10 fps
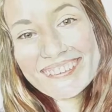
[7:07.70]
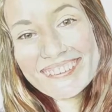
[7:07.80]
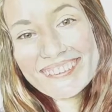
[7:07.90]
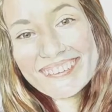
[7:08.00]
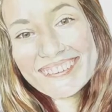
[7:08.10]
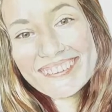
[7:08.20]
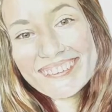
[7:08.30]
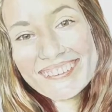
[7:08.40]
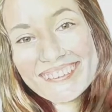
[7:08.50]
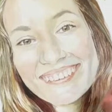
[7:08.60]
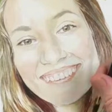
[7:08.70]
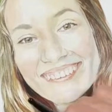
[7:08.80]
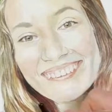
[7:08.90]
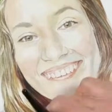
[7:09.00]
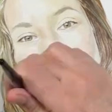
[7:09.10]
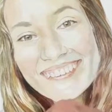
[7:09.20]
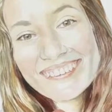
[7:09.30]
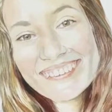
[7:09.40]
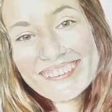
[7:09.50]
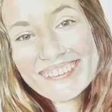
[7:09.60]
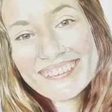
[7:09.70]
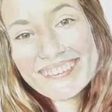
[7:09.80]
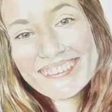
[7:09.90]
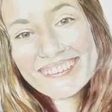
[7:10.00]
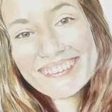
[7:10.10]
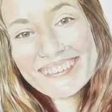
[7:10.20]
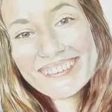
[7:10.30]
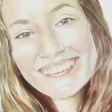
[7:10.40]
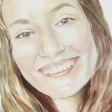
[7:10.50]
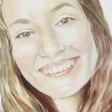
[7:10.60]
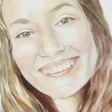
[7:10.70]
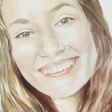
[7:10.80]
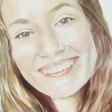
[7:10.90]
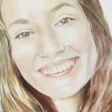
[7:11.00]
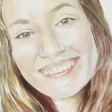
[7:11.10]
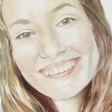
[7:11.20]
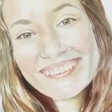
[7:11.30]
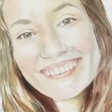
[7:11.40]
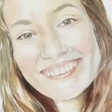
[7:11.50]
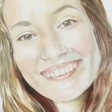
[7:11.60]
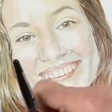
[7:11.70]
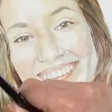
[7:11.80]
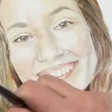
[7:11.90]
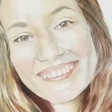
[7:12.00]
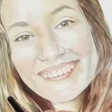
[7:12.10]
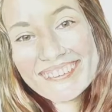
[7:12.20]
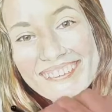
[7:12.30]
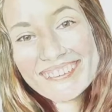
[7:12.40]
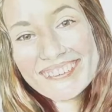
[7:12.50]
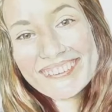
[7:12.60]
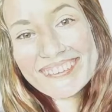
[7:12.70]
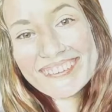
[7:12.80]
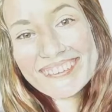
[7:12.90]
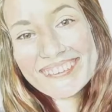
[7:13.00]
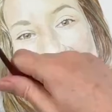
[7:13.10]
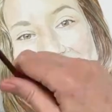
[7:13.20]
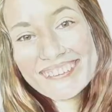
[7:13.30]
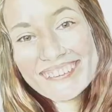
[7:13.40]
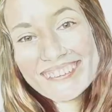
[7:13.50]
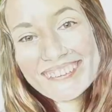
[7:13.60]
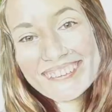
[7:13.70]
(silence)